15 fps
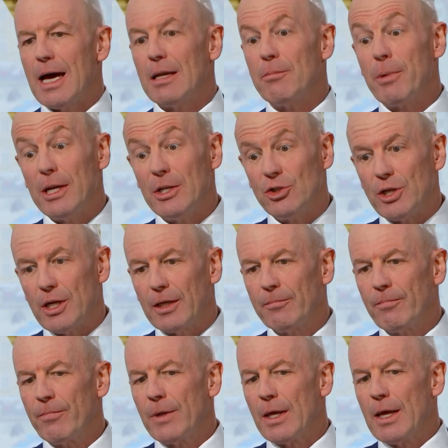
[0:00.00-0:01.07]
and
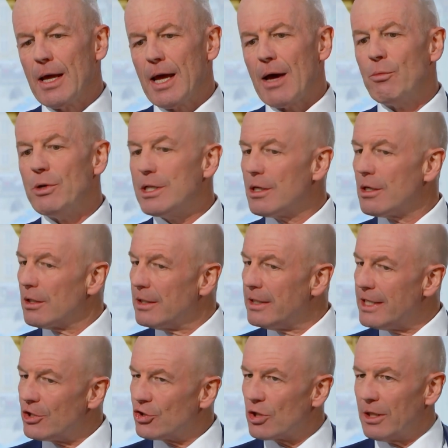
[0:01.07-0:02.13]
Beijing. And we did
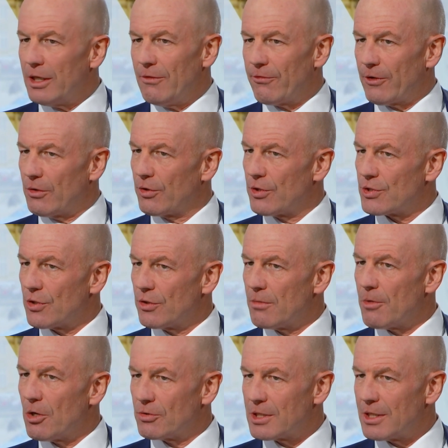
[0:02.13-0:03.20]
initially focus on
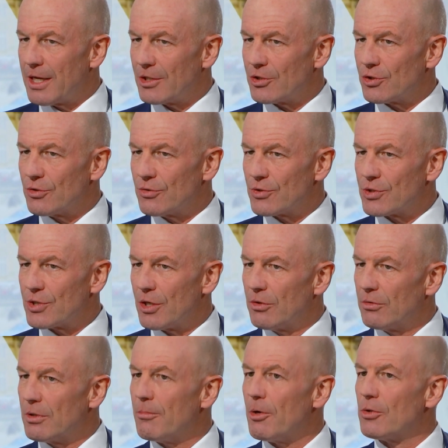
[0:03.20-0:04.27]
the multinationals.
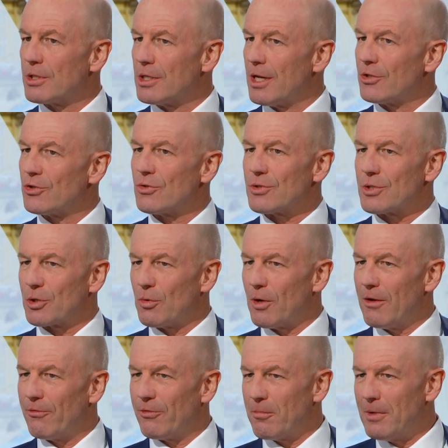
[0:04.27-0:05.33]
So the multinationals are
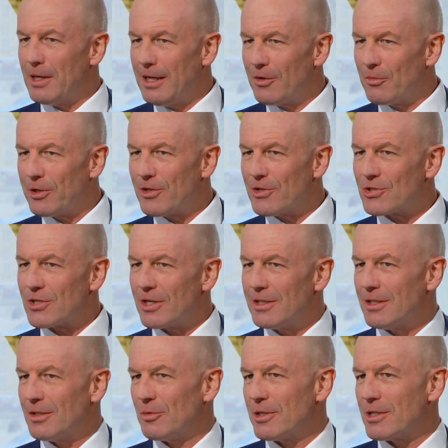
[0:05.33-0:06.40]
quite familiar with us. They
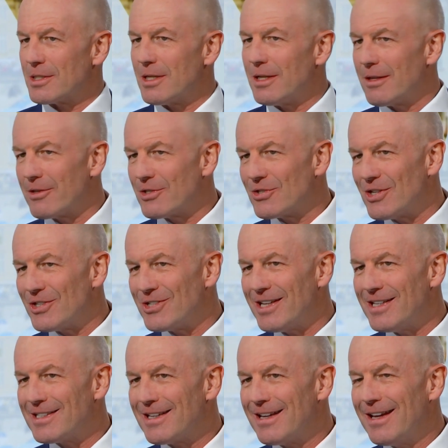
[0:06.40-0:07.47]
deal with us in other
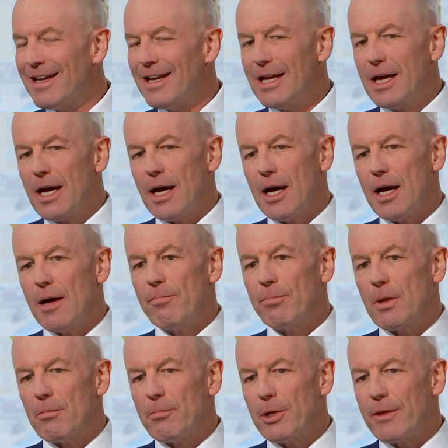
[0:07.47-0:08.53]
cities.
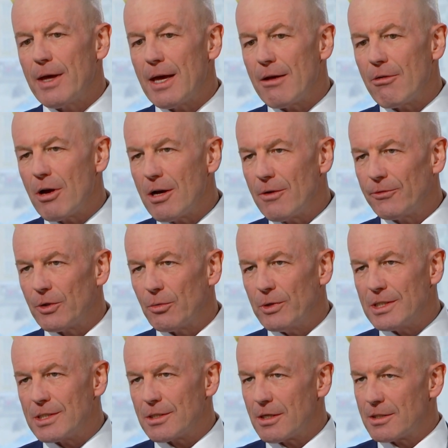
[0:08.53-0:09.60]
But thereafter,
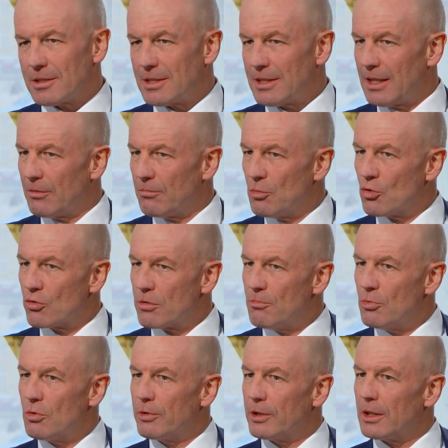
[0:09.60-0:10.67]
we started dealing more
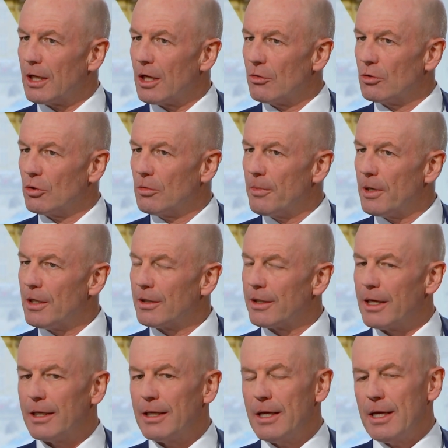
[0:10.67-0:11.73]
and more with the local
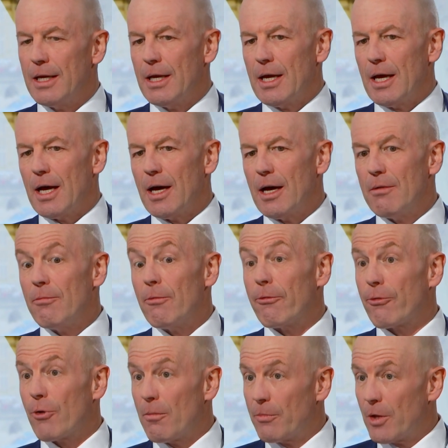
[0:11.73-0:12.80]
market.
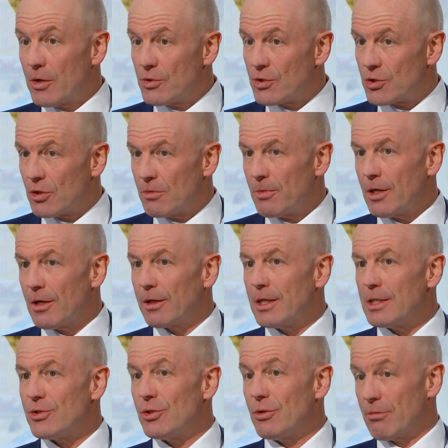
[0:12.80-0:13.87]
From those two
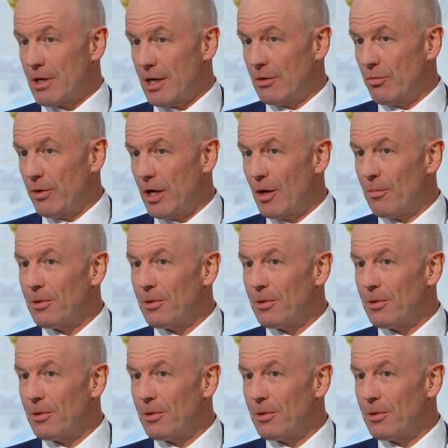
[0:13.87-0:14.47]
markets, you're right, we